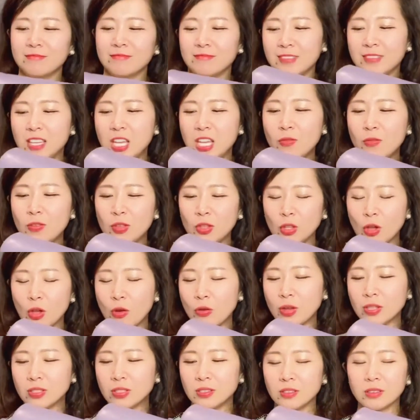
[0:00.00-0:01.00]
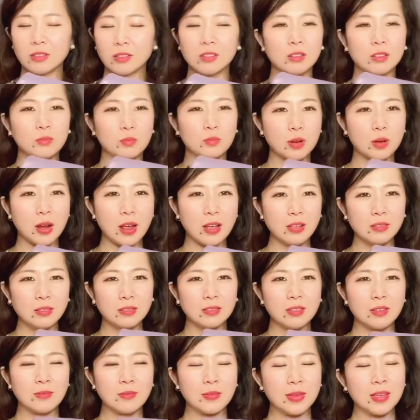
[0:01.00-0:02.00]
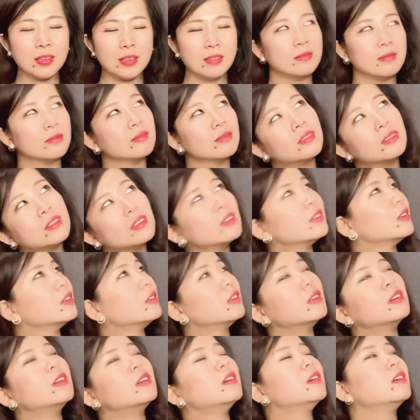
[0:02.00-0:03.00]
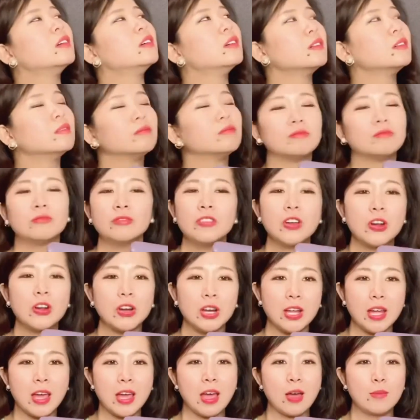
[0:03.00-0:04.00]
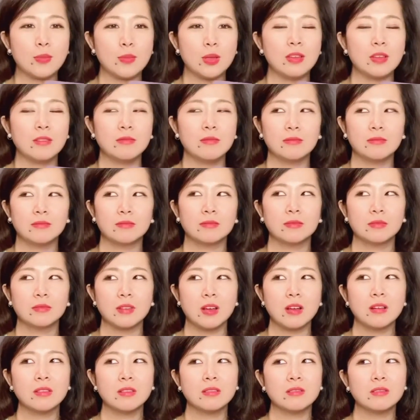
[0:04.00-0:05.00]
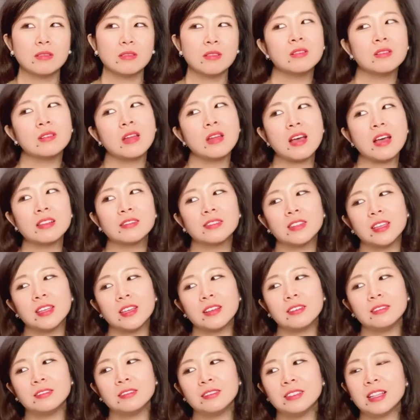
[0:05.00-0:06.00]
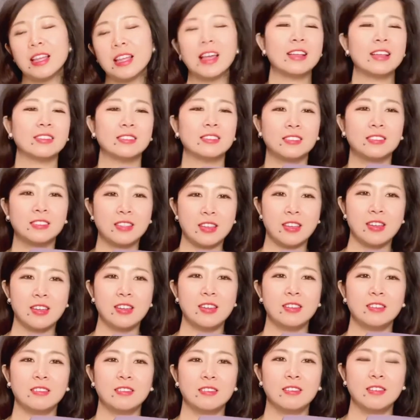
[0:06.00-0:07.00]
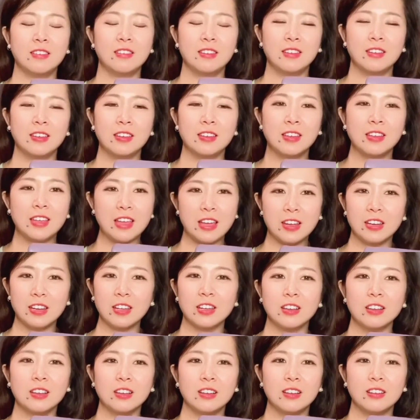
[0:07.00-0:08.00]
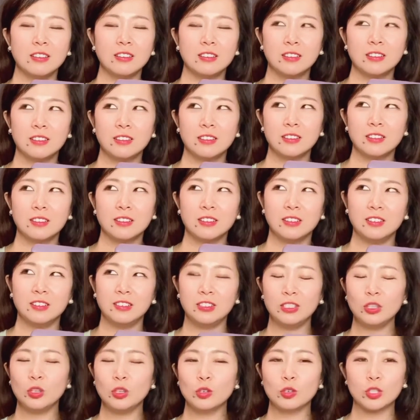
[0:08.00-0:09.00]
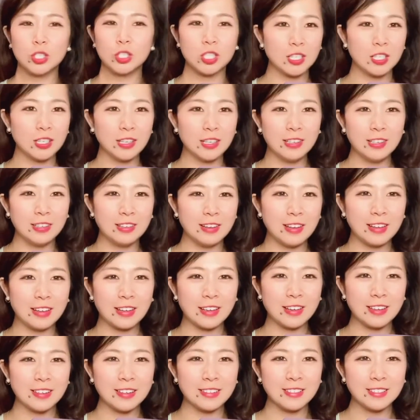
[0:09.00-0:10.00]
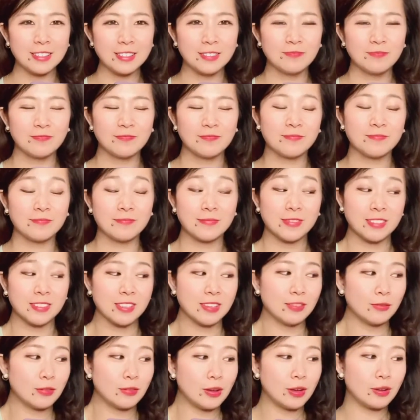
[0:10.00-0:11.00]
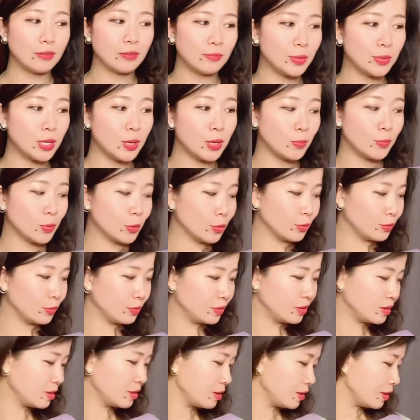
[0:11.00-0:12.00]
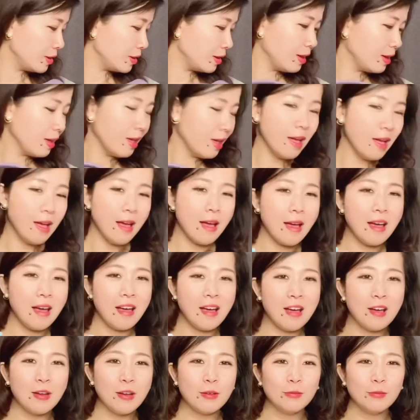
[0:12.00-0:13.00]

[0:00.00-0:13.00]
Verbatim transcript: Even though it's a good price, I mean, very happy. Nothing less than getting a new Chanel, I guess. Well, people. Um,